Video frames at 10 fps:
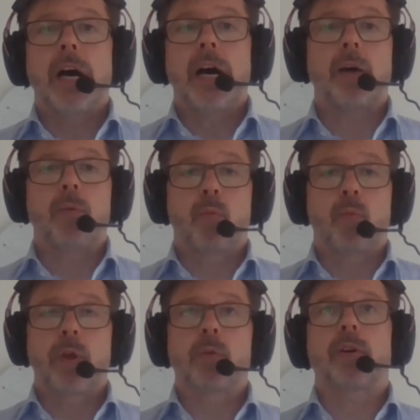uh,
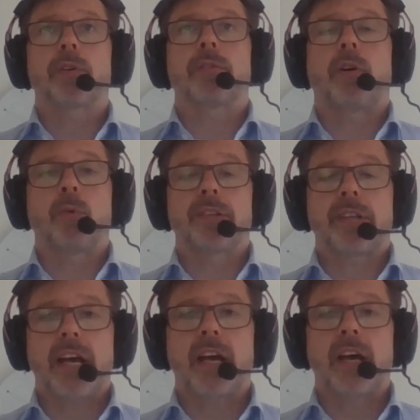we will always
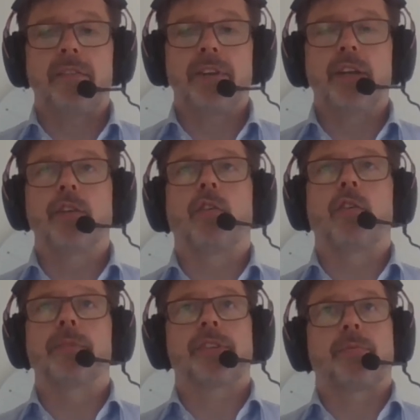have
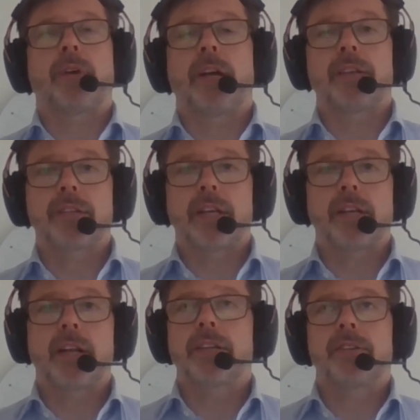enormous threats, and,
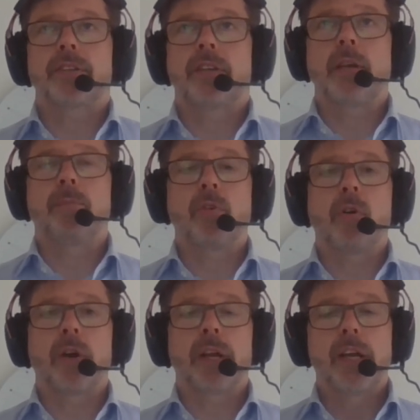and they just keep
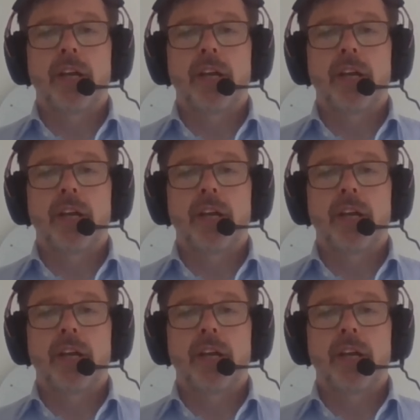growing.